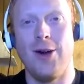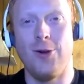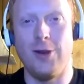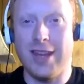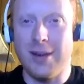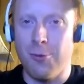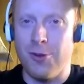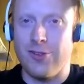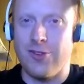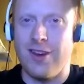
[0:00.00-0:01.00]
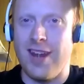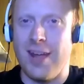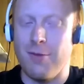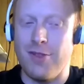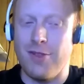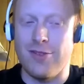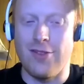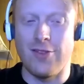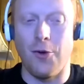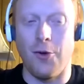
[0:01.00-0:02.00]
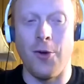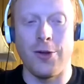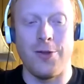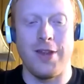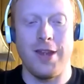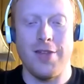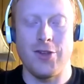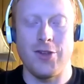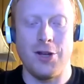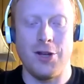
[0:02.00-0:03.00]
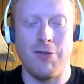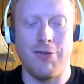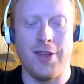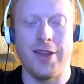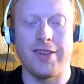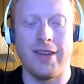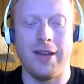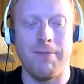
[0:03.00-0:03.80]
Olean was the name of this oil that hit the shelf that